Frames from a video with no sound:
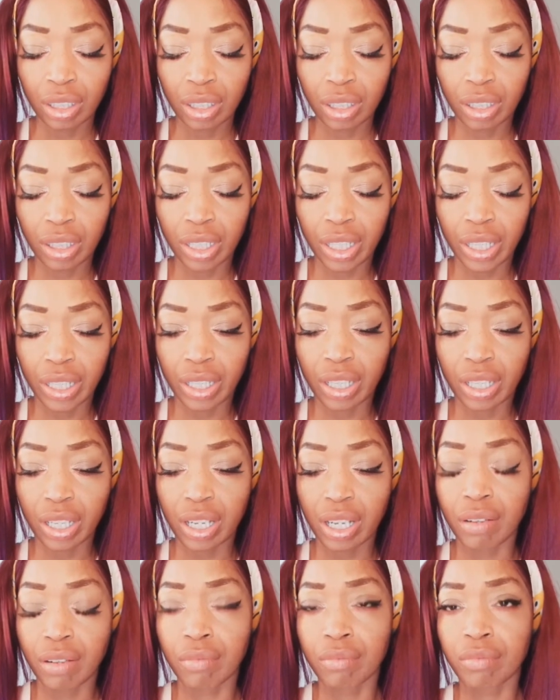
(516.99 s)

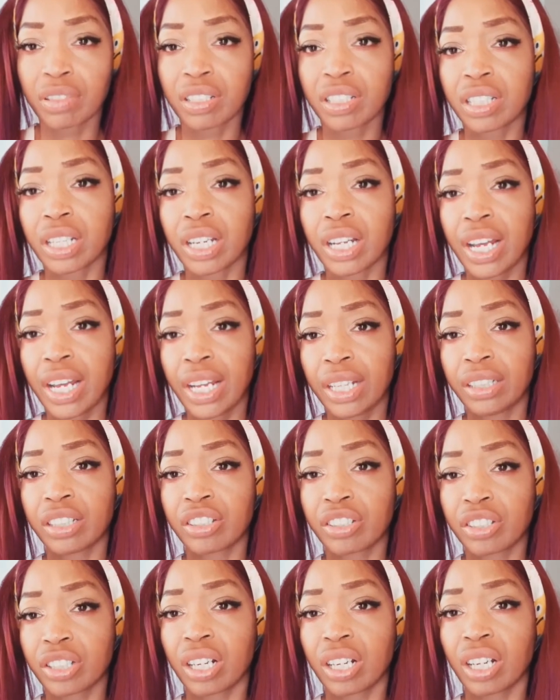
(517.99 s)
had to
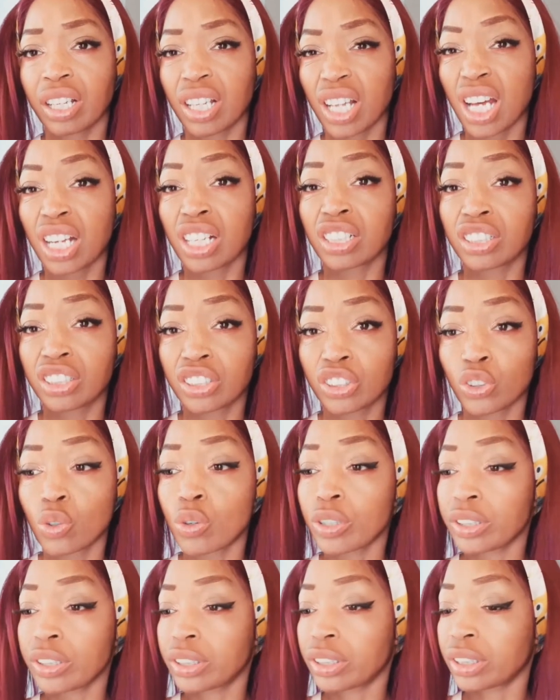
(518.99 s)
shut a lot of
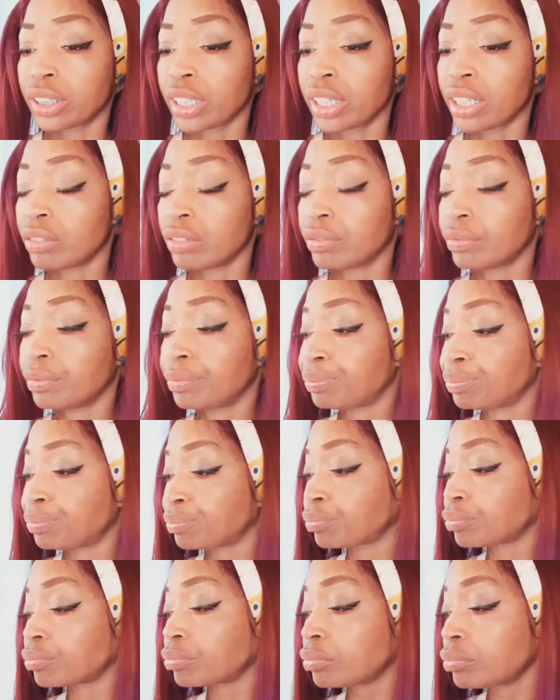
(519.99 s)
stores down.
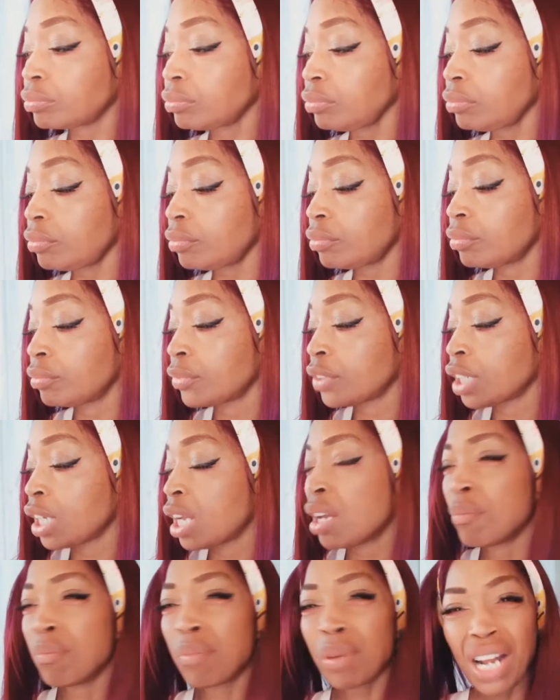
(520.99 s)

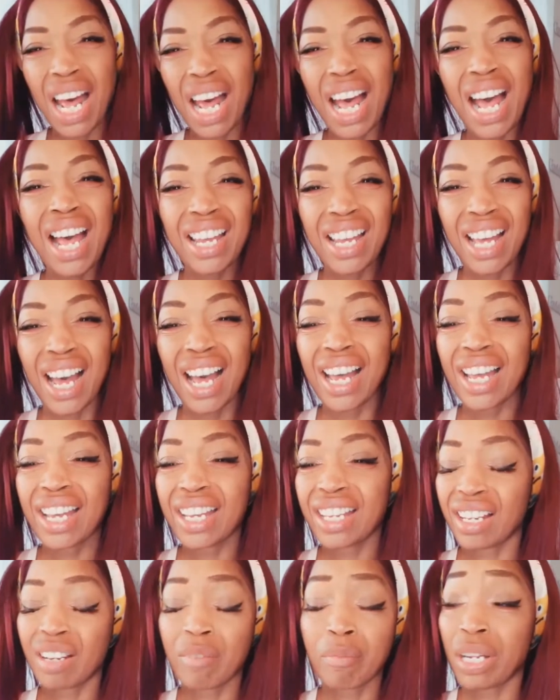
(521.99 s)
But
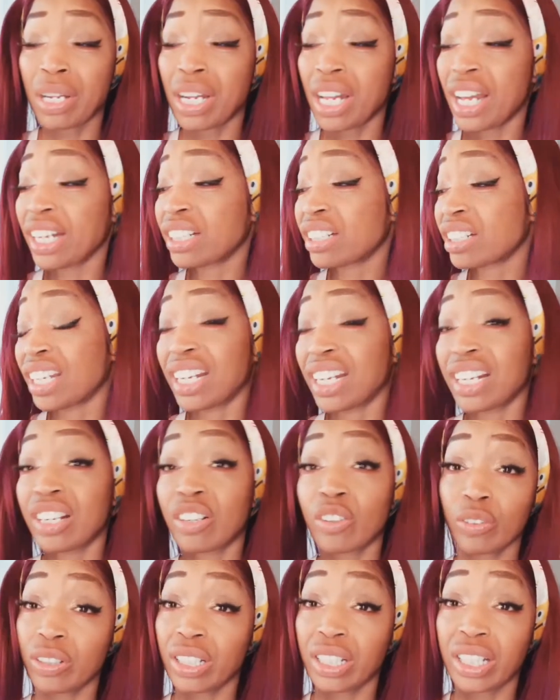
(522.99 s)
I mean, actually, I
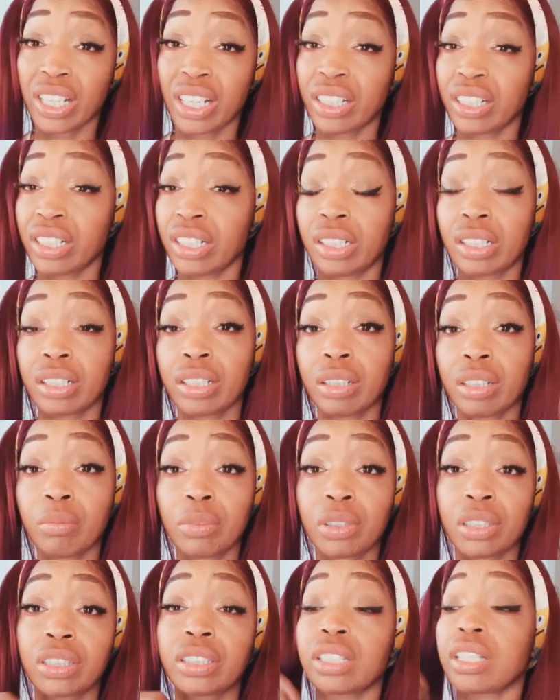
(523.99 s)
don't think I needed him
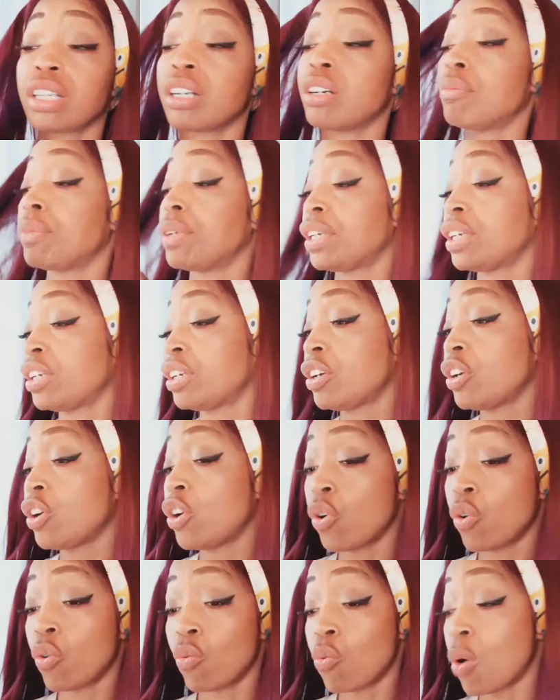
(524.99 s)
to tell me
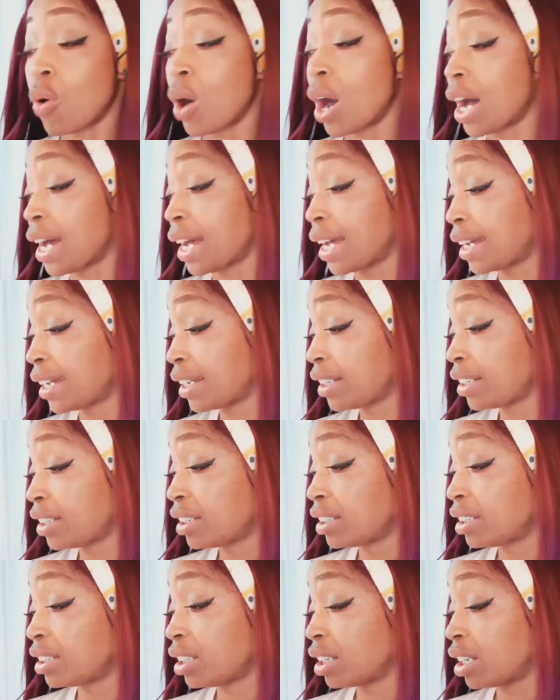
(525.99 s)
why
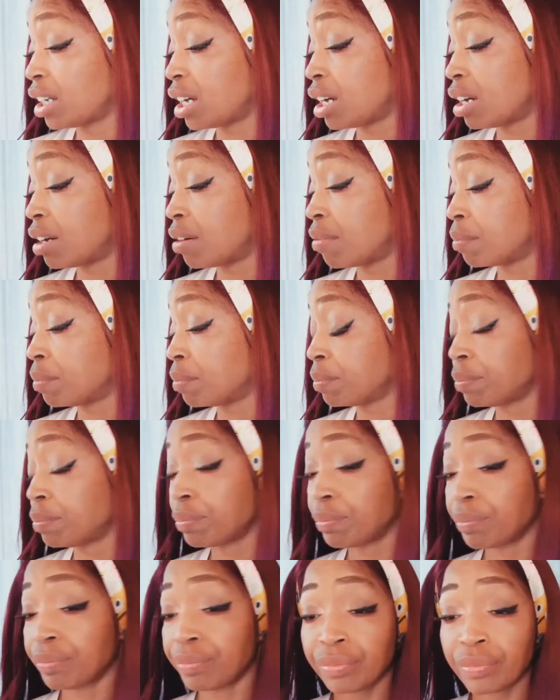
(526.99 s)

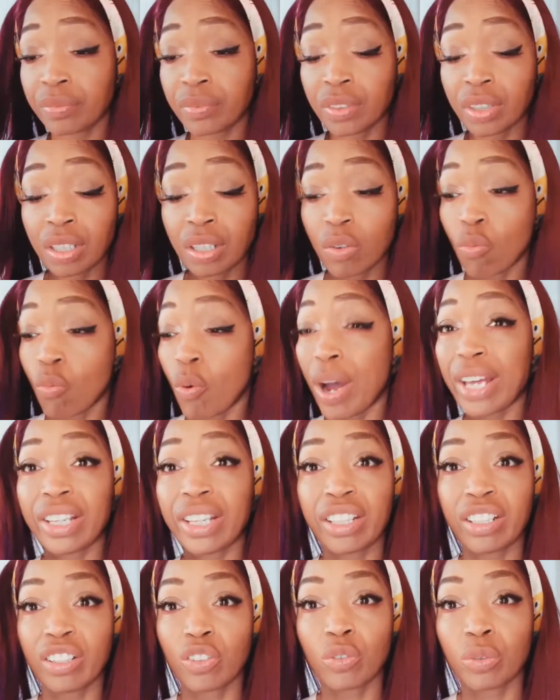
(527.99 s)

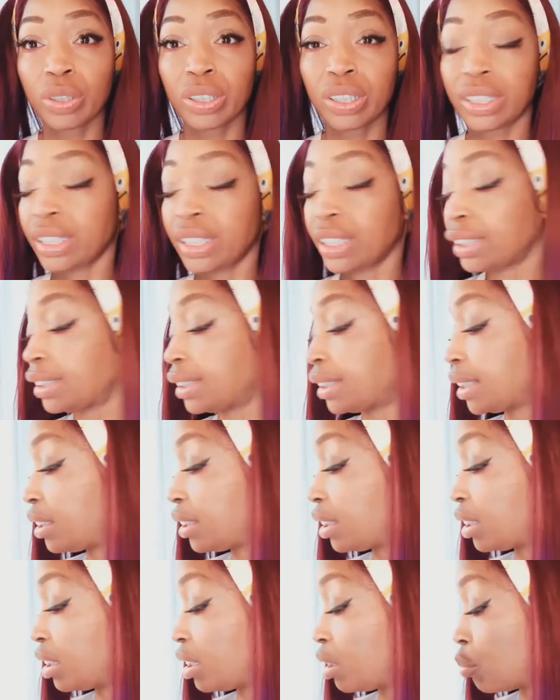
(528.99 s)
they don't really
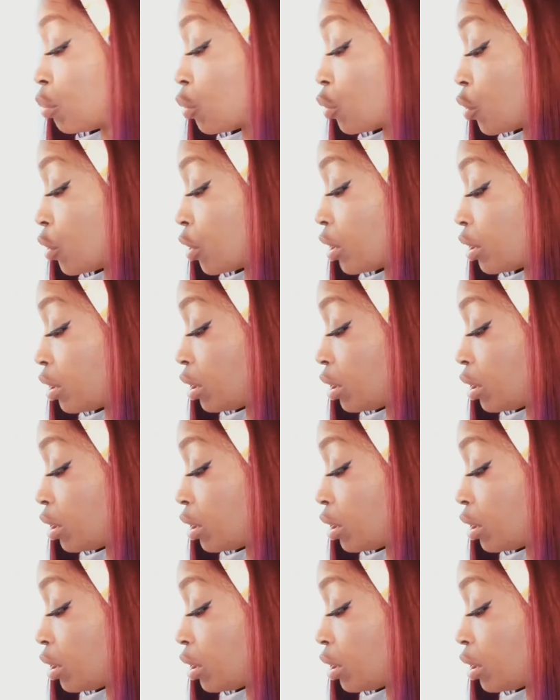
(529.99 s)
exist anymore.